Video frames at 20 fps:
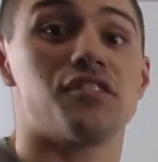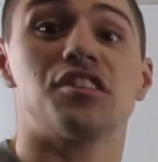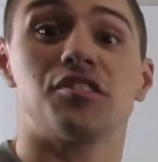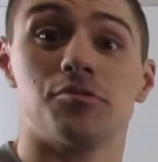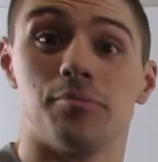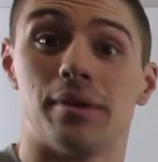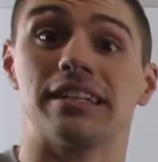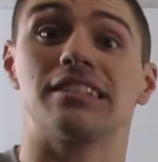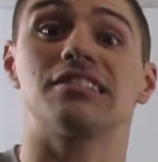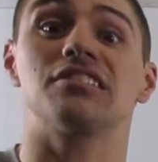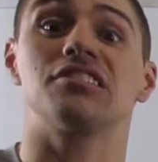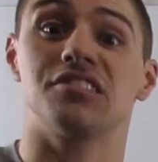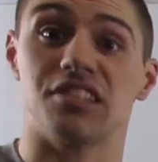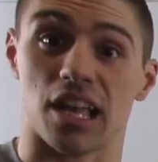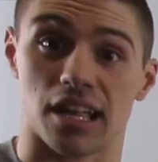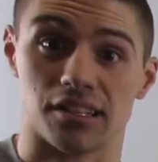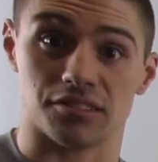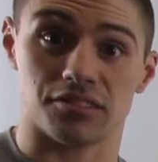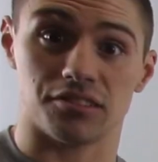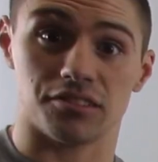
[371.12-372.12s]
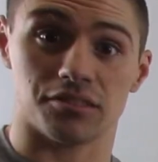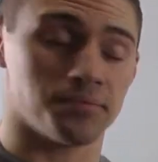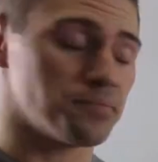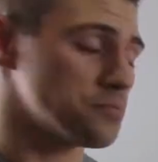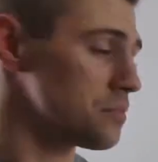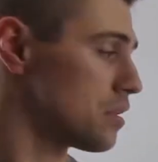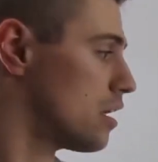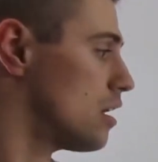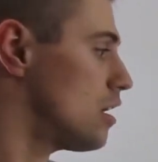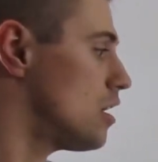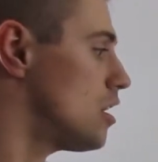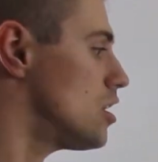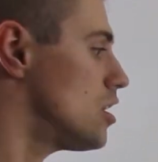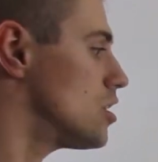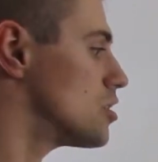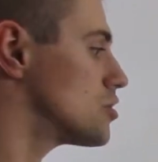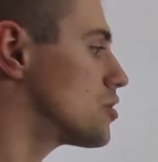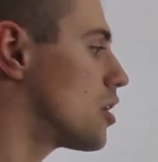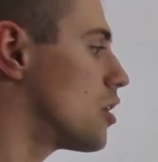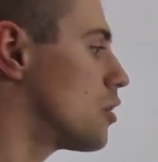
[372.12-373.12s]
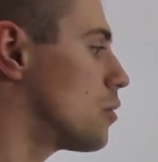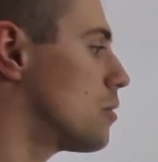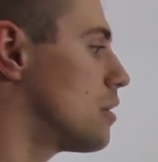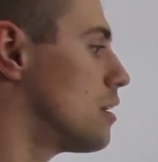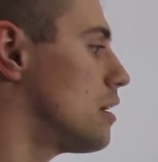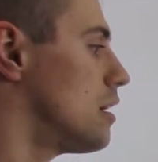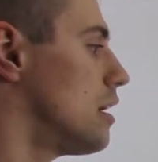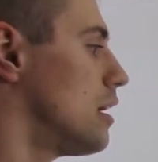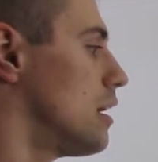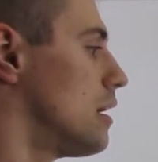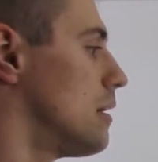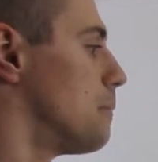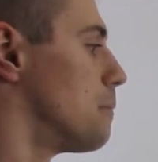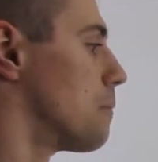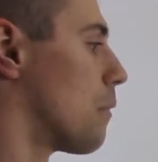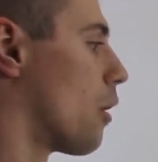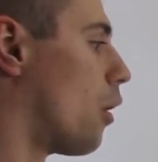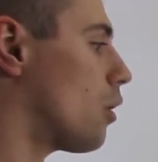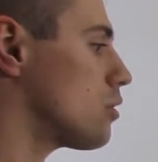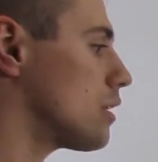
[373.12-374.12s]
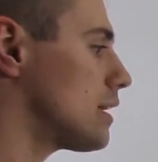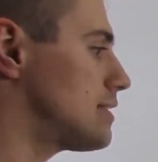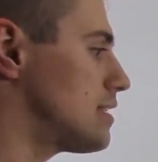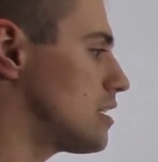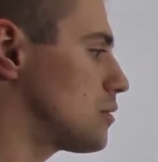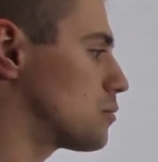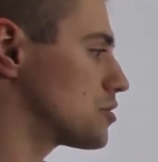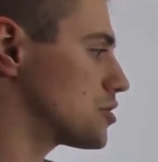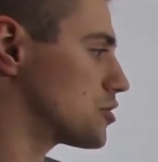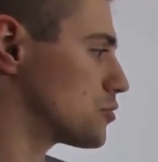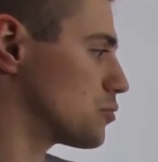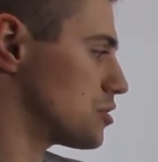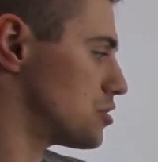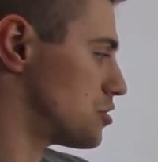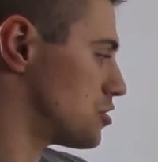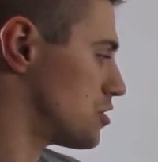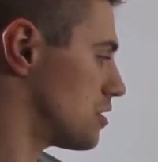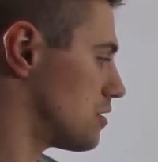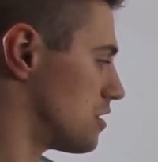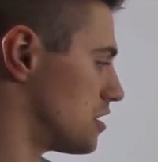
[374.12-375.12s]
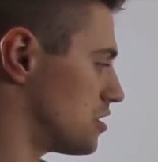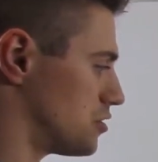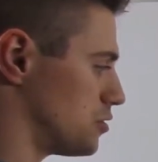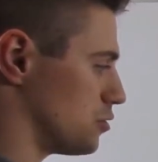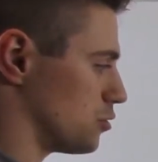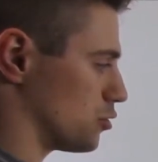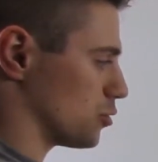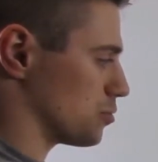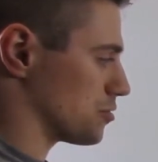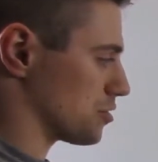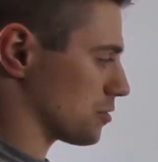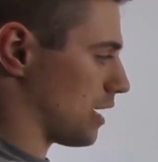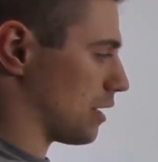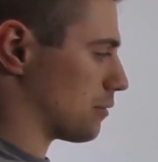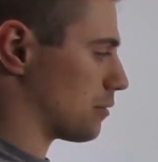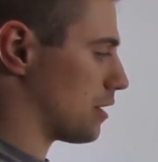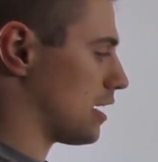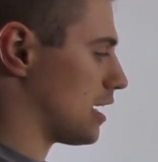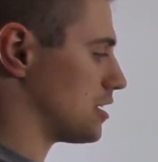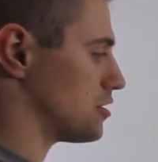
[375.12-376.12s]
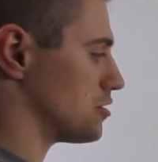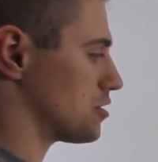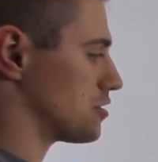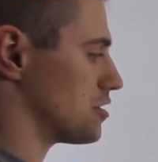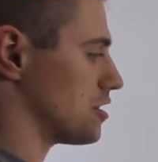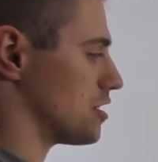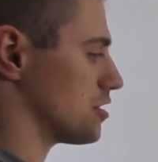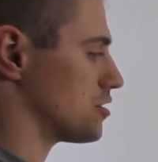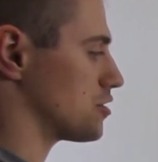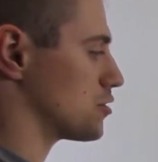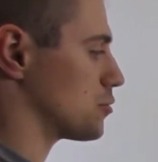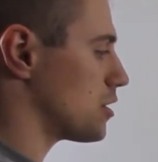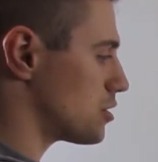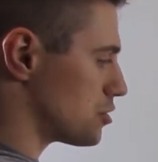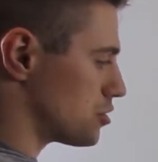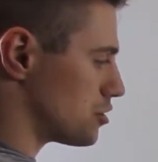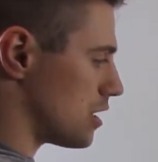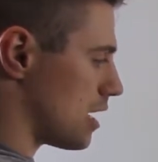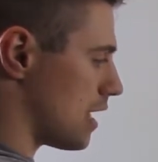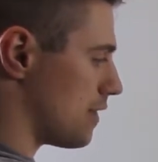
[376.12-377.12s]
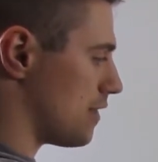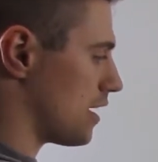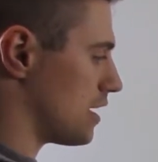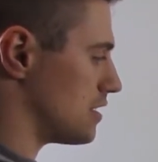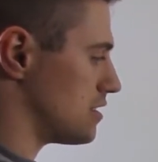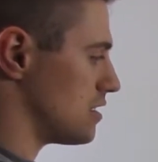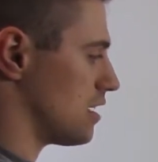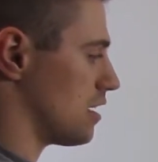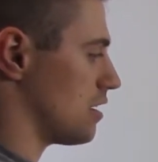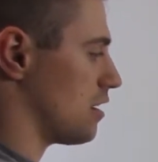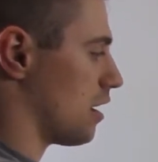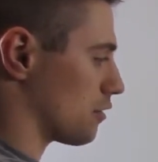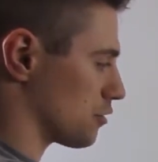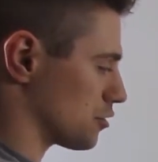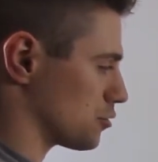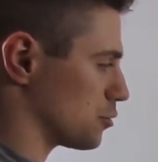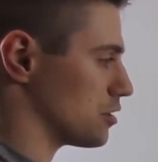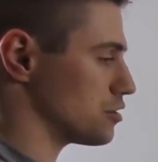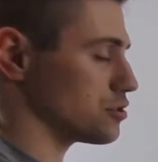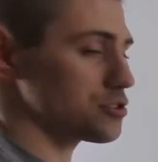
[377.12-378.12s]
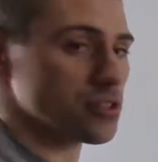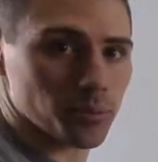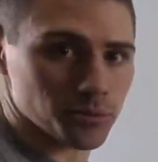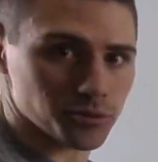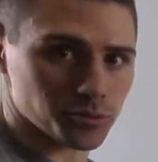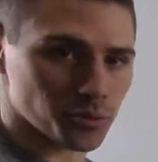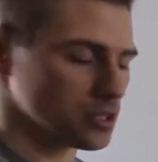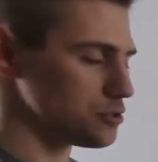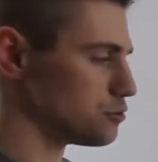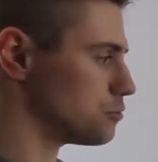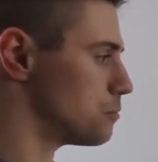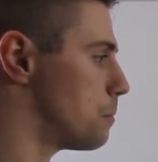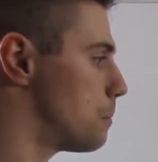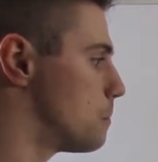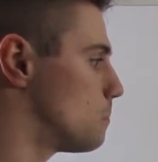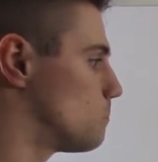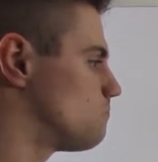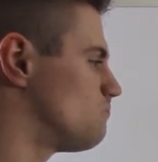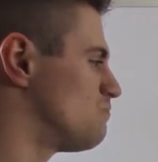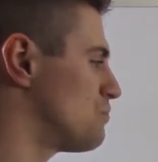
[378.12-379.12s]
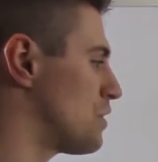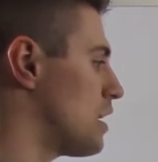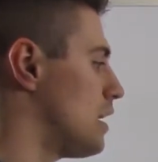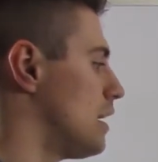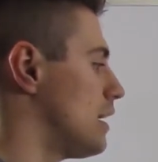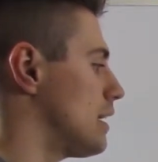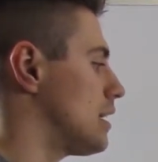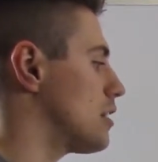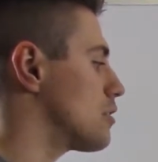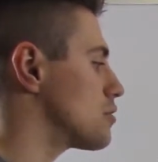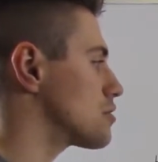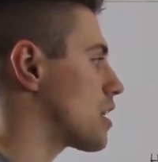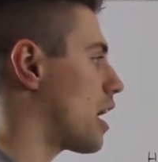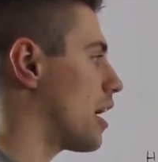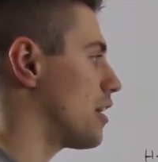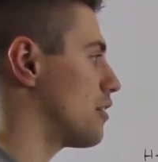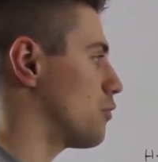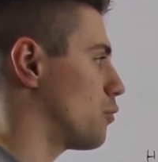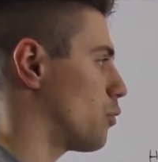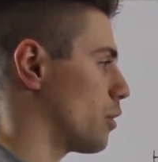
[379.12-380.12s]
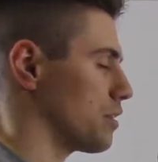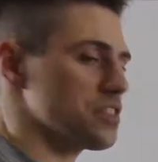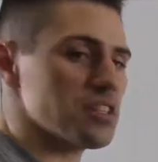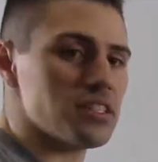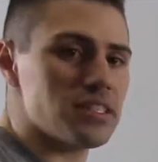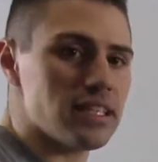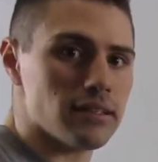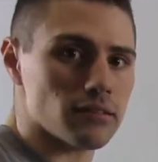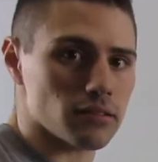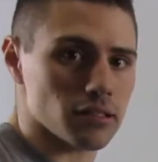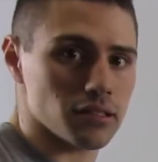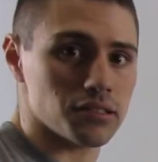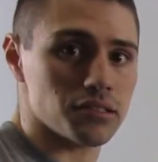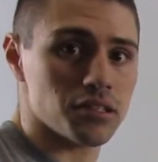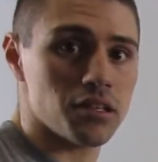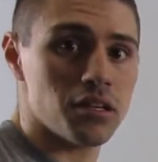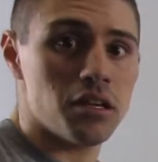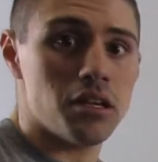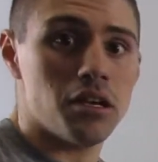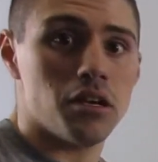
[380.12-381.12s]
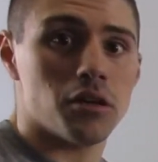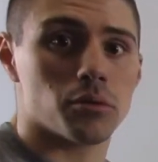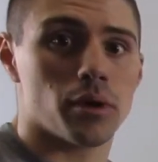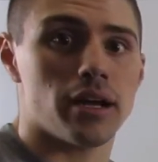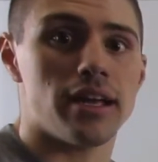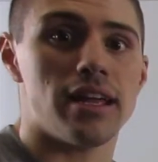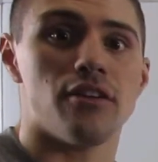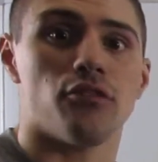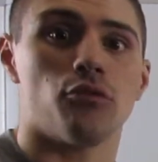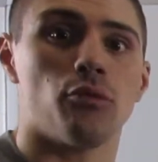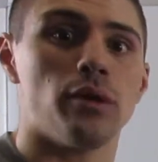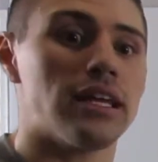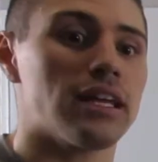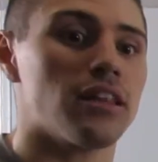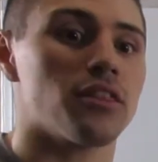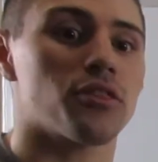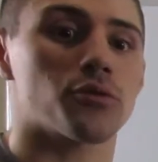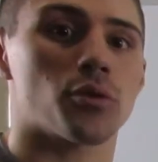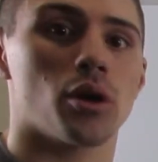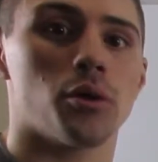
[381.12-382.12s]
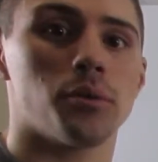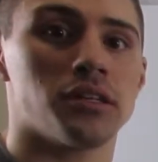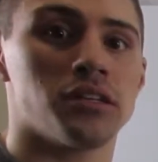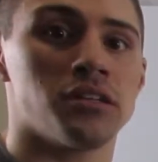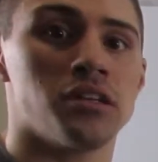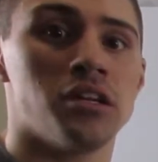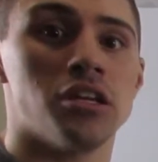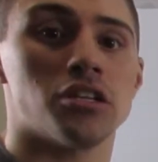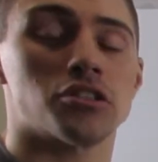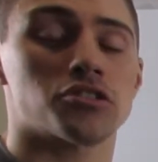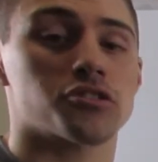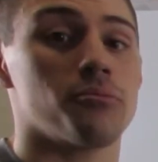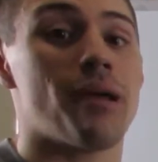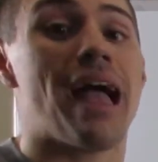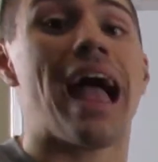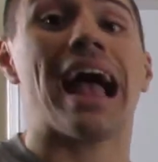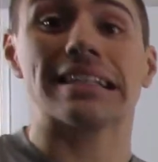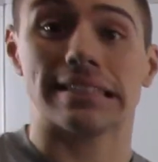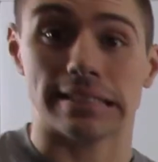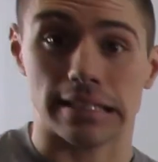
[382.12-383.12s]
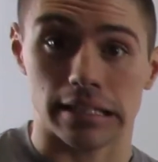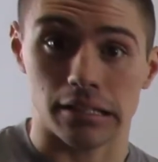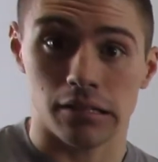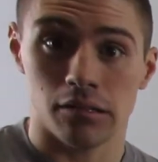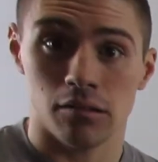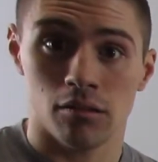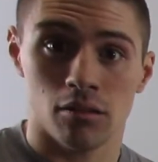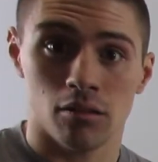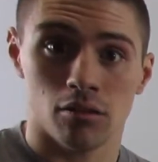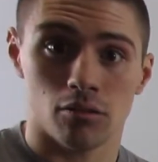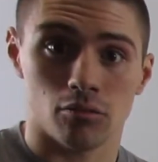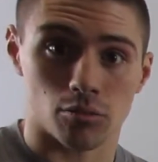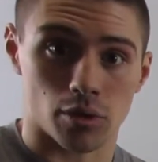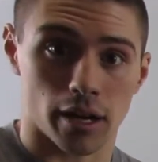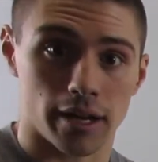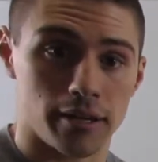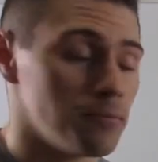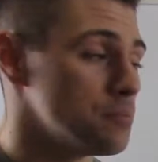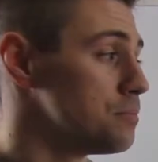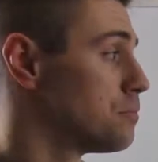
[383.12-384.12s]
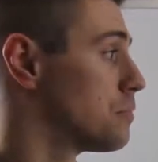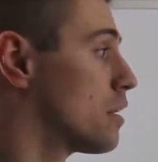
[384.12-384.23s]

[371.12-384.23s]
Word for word: this makes sense. So all I did was switch these two groups around, right? I just did a switch and then I did another switch, double switch. Here's kind of what the deal is, right? If we can throw in some acid, right,